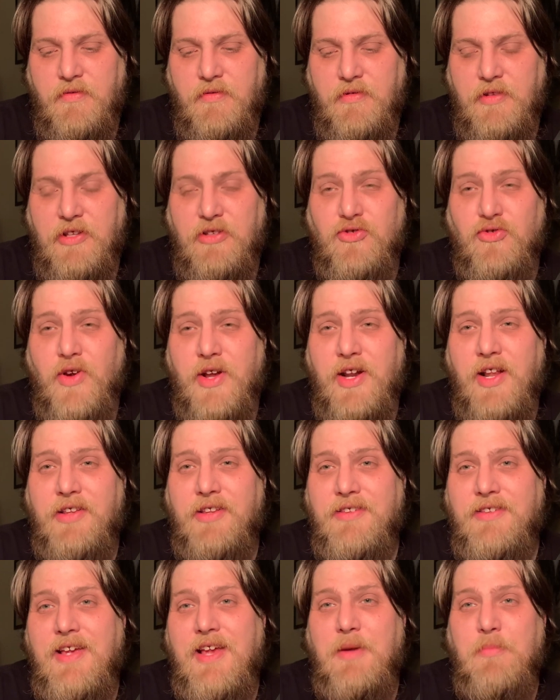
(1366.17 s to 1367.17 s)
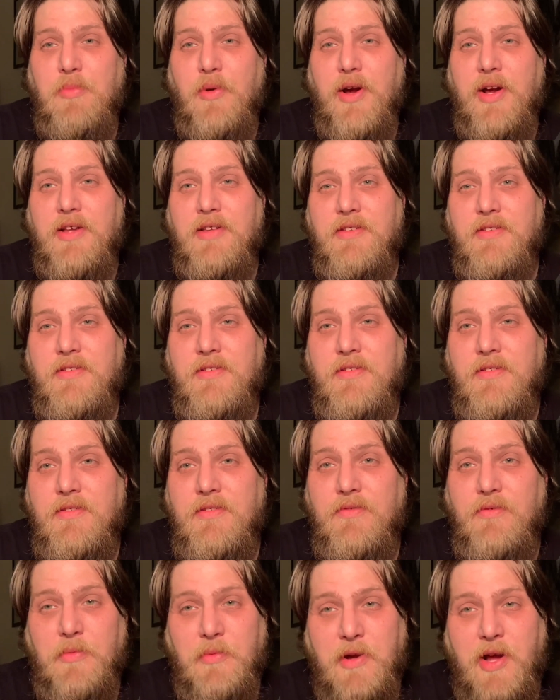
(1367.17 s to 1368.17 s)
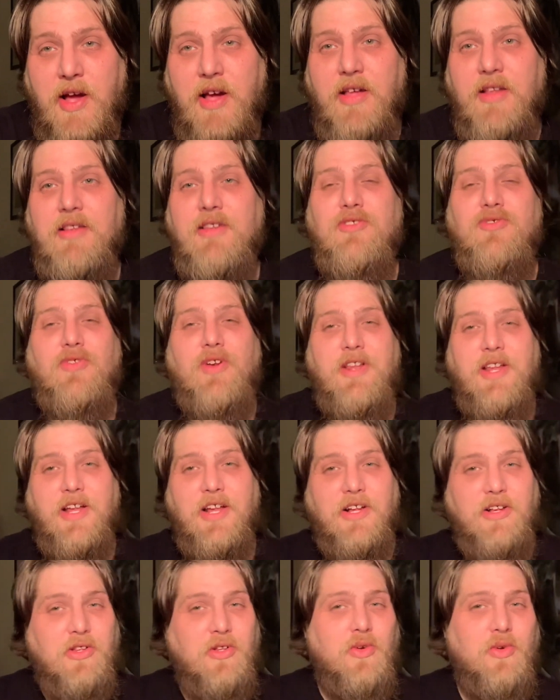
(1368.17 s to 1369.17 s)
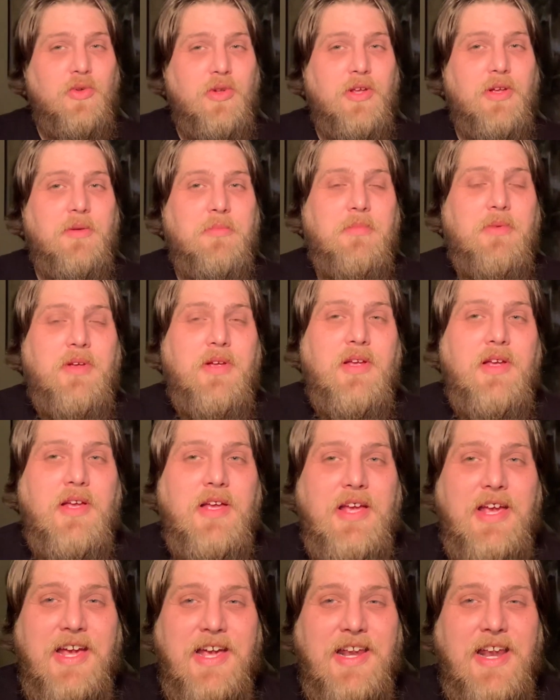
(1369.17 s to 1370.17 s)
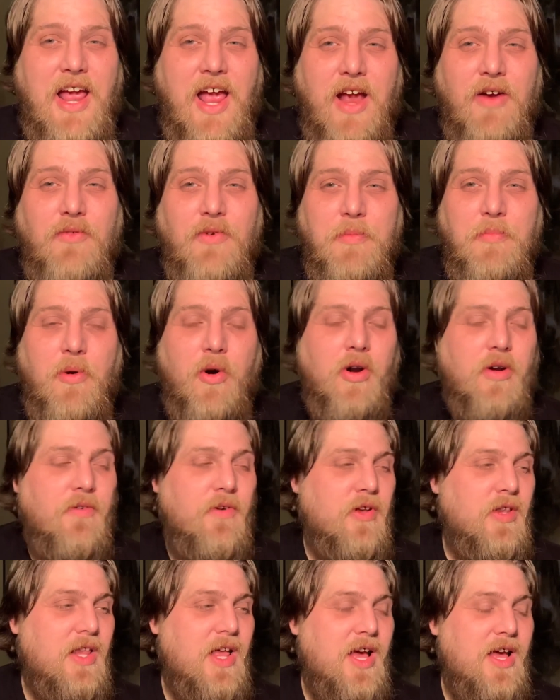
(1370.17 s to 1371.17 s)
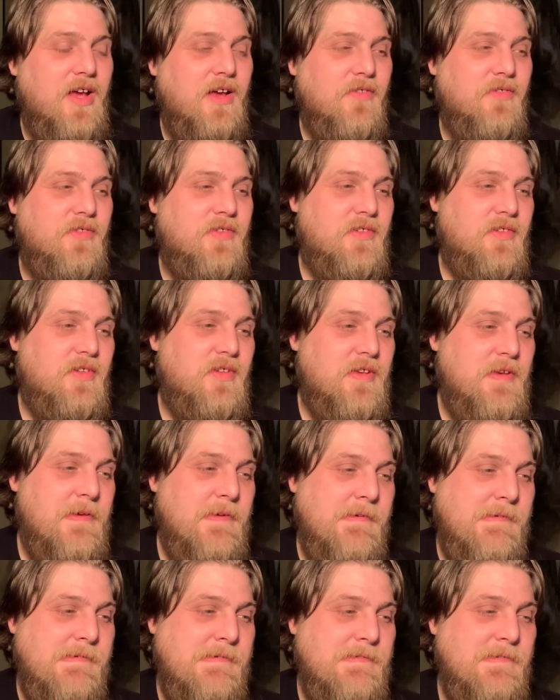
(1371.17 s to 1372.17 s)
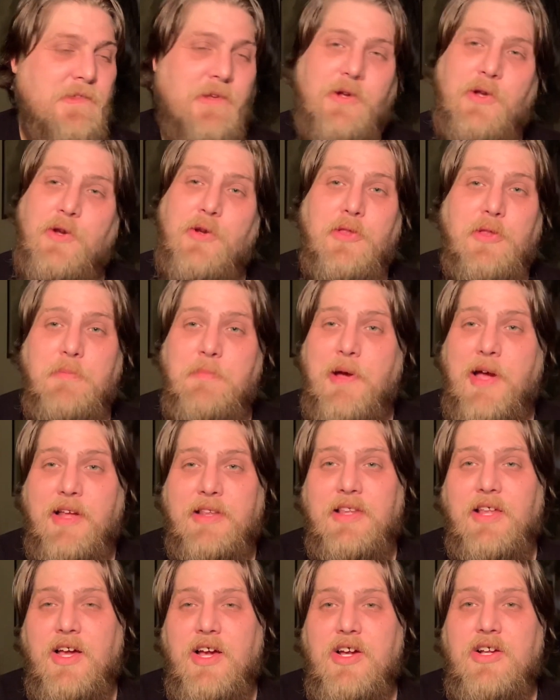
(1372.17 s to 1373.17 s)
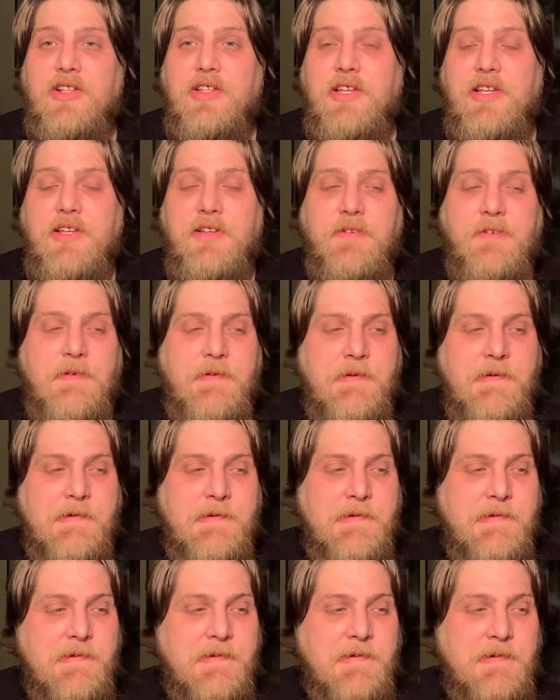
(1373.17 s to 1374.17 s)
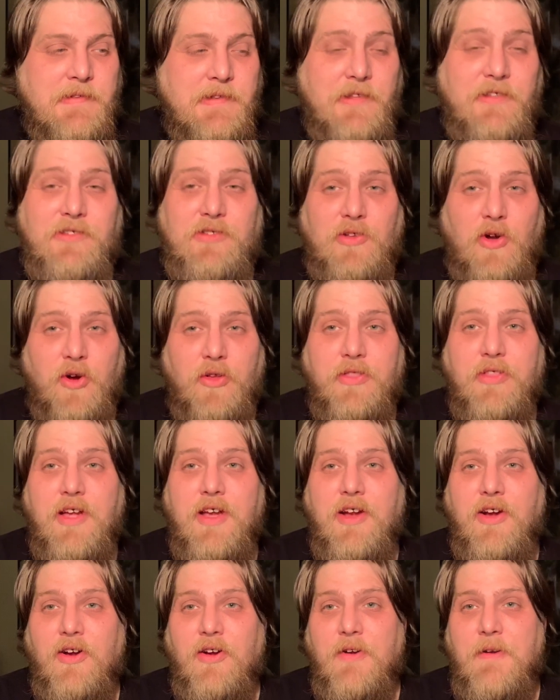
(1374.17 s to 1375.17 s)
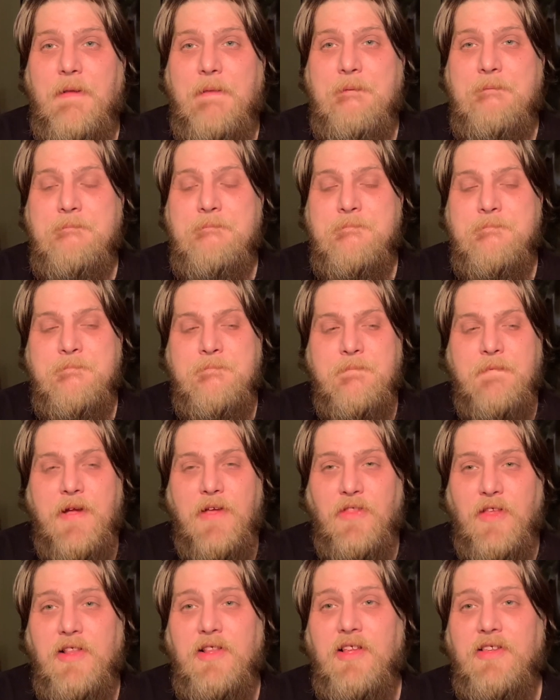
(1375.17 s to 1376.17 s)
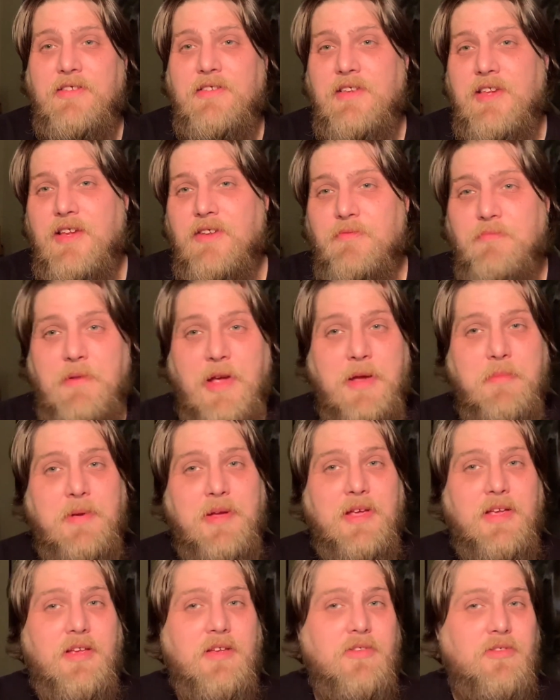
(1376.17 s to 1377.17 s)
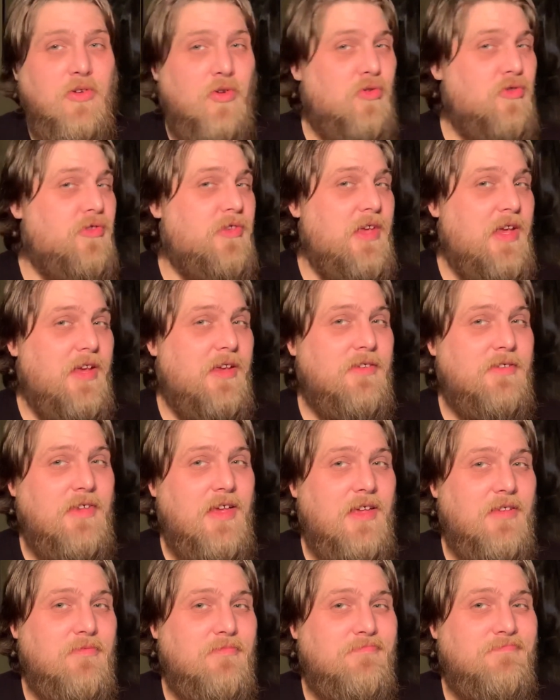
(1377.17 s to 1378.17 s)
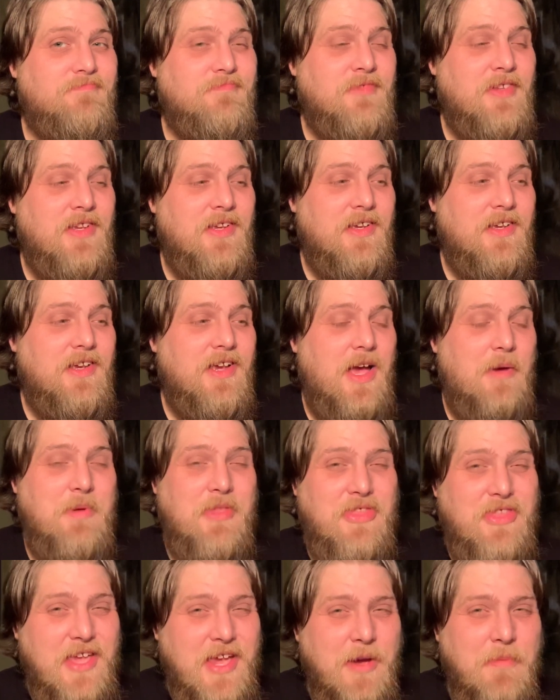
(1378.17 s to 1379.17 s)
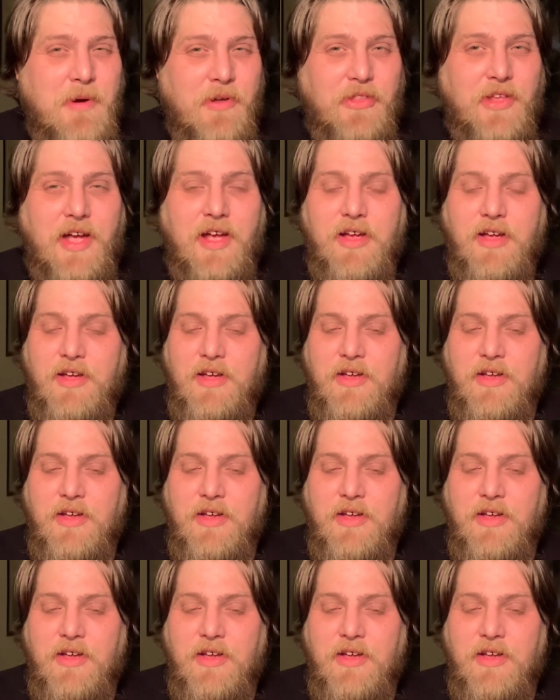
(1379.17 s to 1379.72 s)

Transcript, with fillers: Let's try not to take breaks from God. Let's try to include Him in every part of our lives the good, the bad, the ugly. Let's start there. And then let's see if maybe there's things that I mean, think about that.